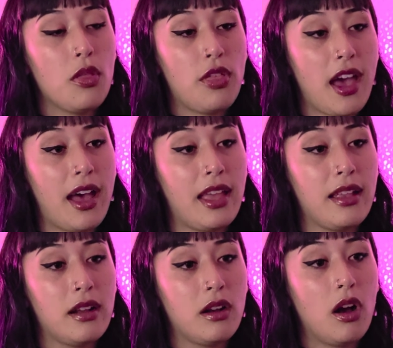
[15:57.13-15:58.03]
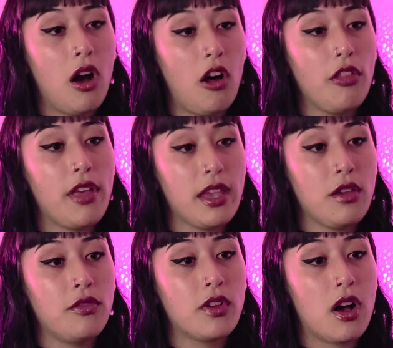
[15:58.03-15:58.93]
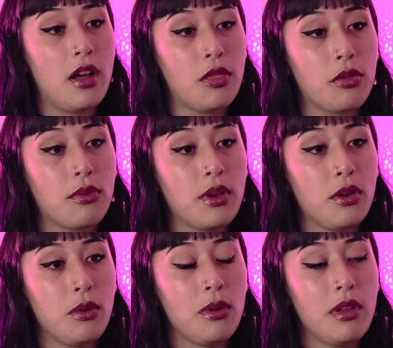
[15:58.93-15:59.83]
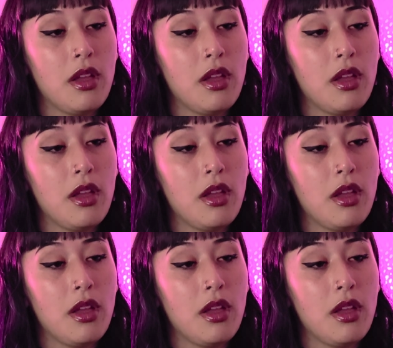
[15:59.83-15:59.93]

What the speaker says: that all that you've gone through